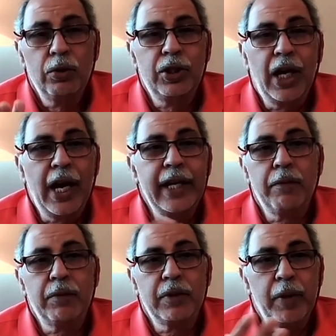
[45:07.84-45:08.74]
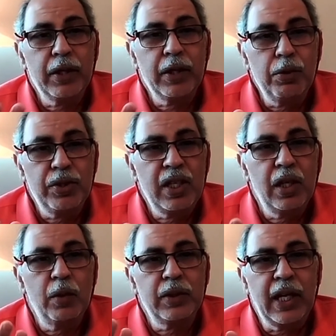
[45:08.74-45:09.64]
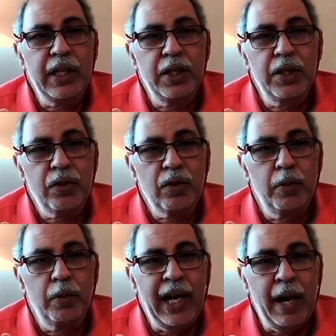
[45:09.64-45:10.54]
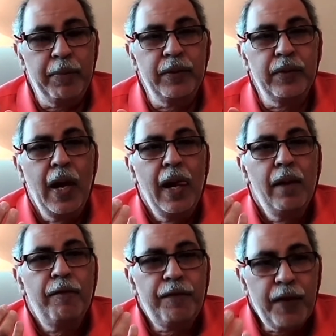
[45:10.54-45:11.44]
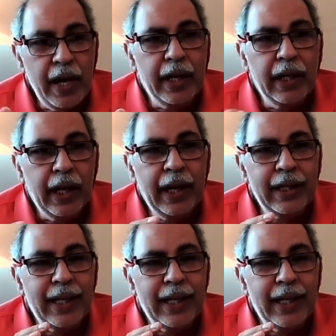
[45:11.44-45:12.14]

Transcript: died, and it was a big news here 10 years ago when it happened. Fine. It